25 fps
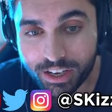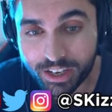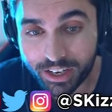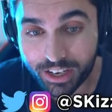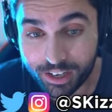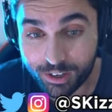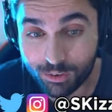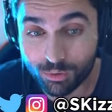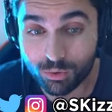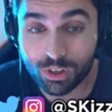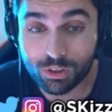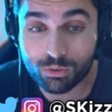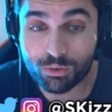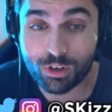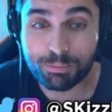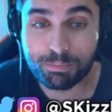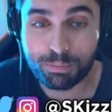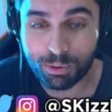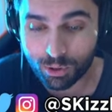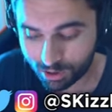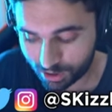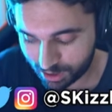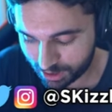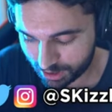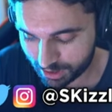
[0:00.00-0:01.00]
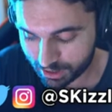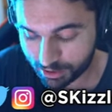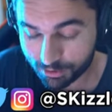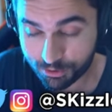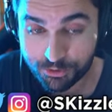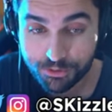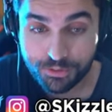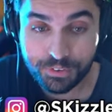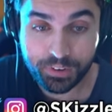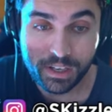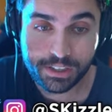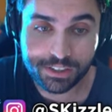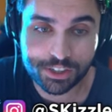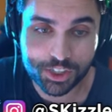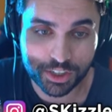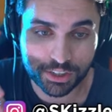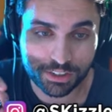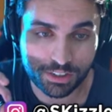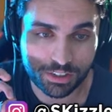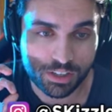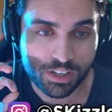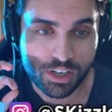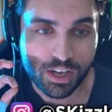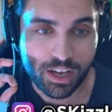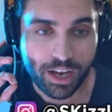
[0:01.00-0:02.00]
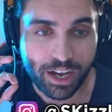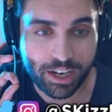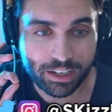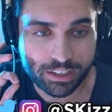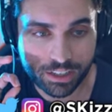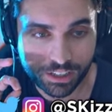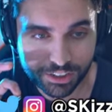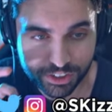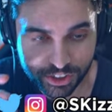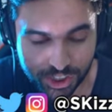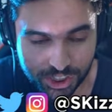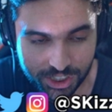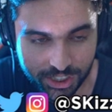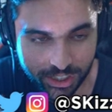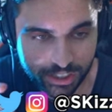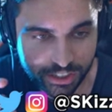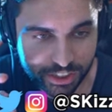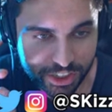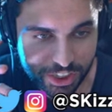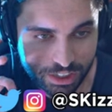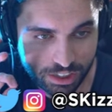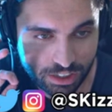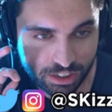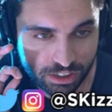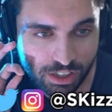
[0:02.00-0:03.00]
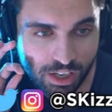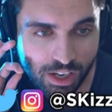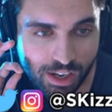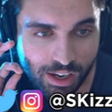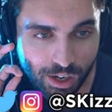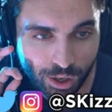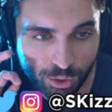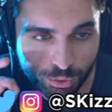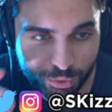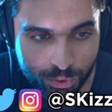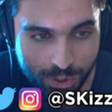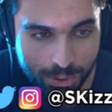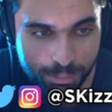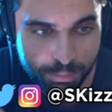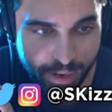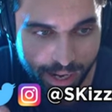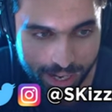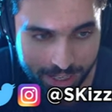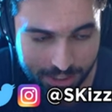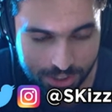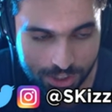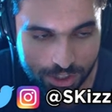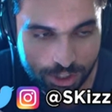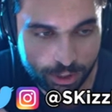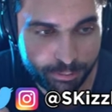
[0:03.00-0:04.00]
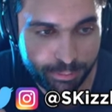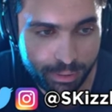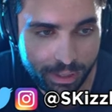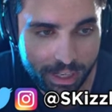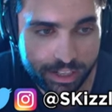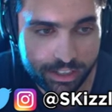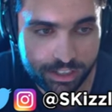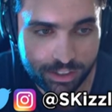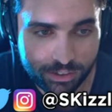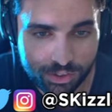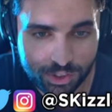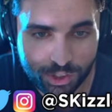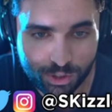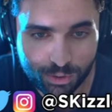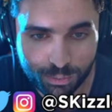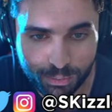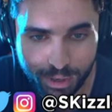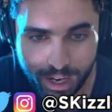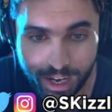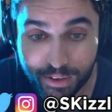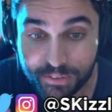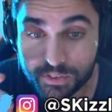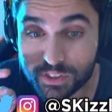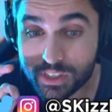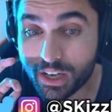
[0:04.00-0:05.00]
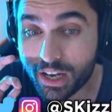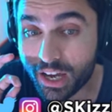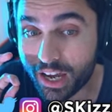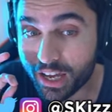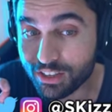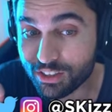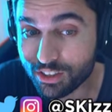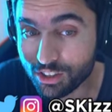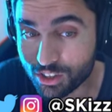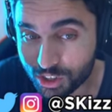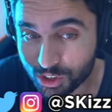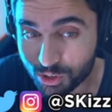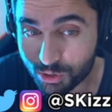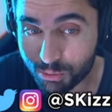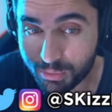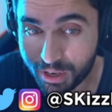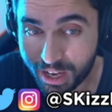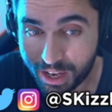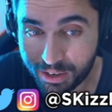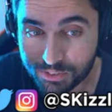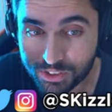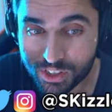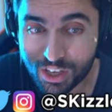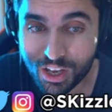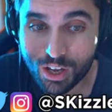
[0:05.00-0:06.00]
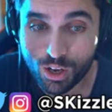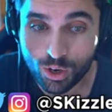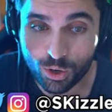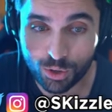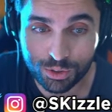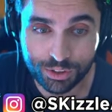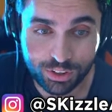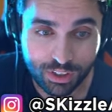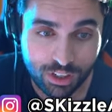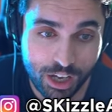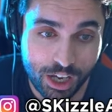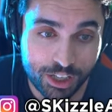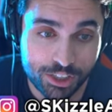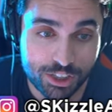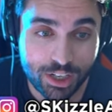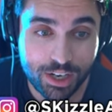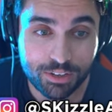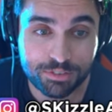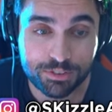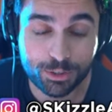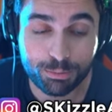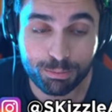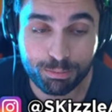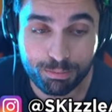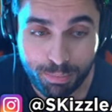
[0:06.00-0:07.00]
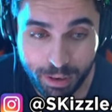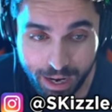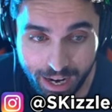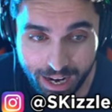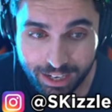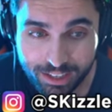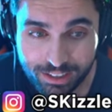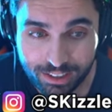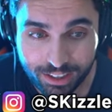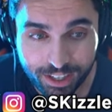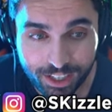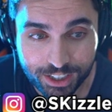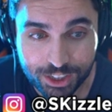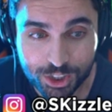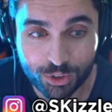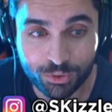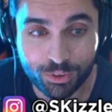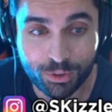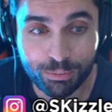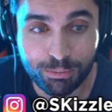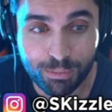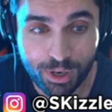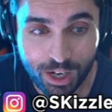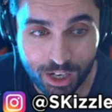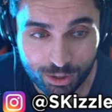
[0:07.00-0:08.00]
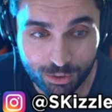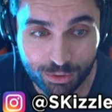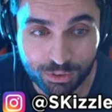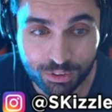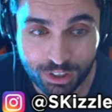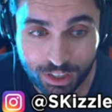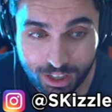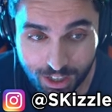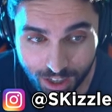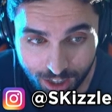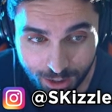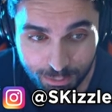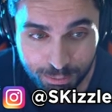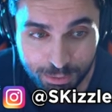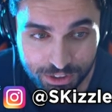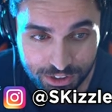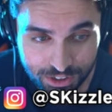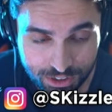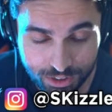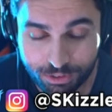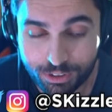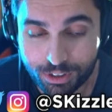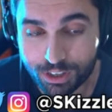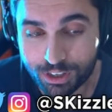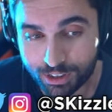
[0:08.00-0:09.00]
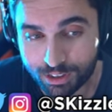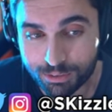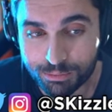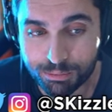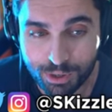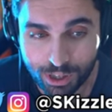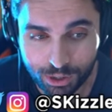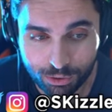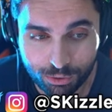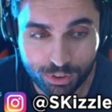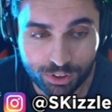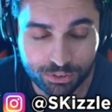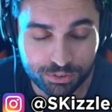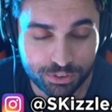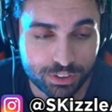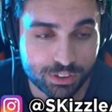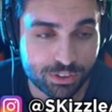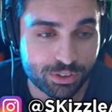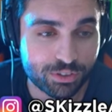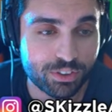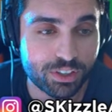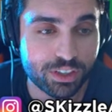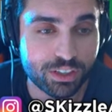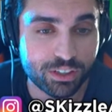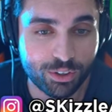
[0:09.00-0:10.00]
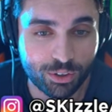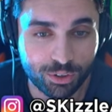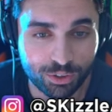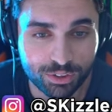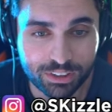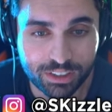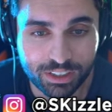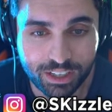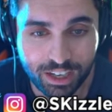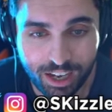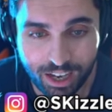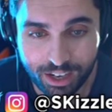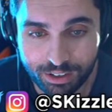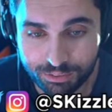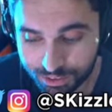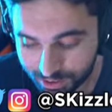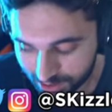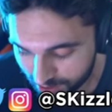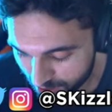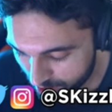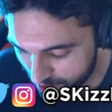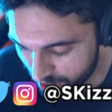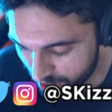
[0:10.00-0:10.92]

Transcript: It will reportedly feature a conjunction of remastered Black Ops 2 maps and new maps on launch after backlash over modern garbage 3, Modern Warfare 3 only having